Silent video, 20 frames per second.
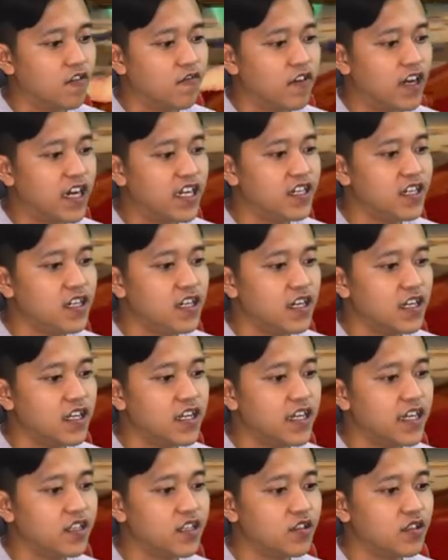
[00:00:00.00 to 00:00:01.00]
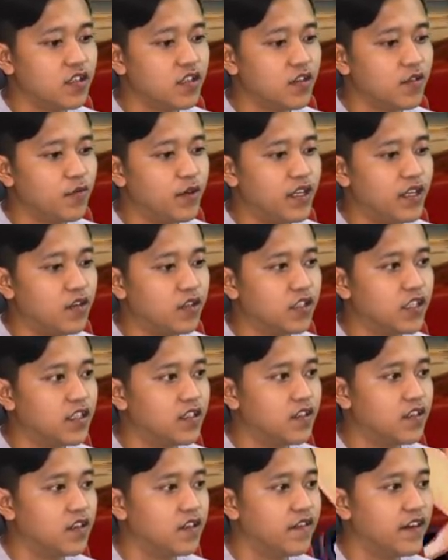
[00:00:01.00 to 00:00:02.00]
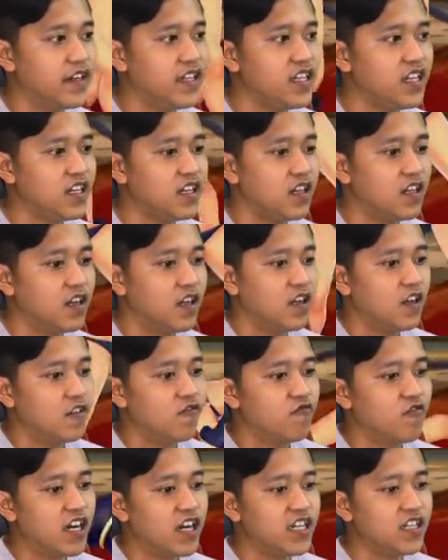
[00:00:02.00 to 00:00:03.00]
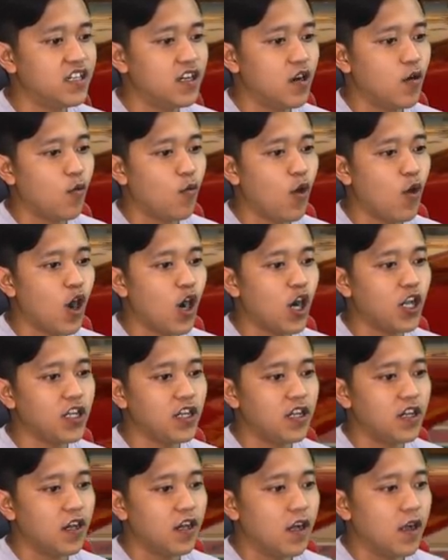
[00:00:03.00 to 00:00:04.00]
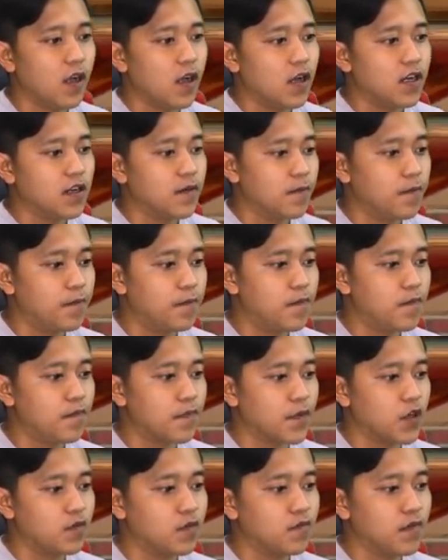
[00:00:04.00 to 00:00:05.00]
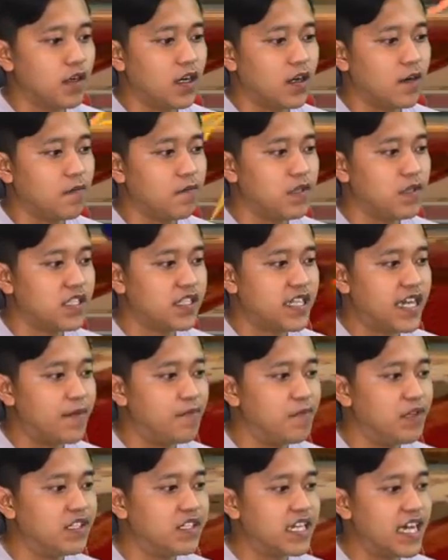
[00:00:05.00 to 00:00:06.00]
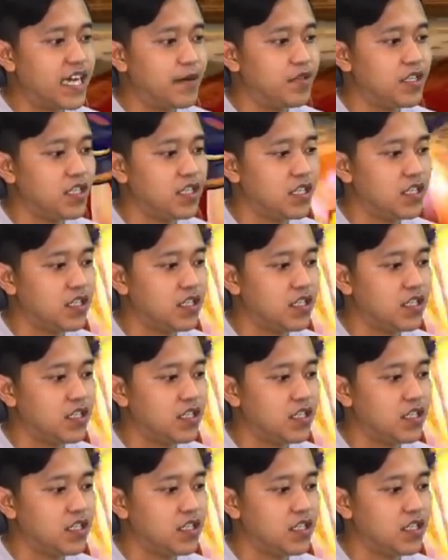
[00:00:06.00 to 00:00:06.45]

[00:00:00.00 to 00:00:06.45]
Run, kick, wait, hold on. Ready? Run, wall. Oh, mistimed, mistimed.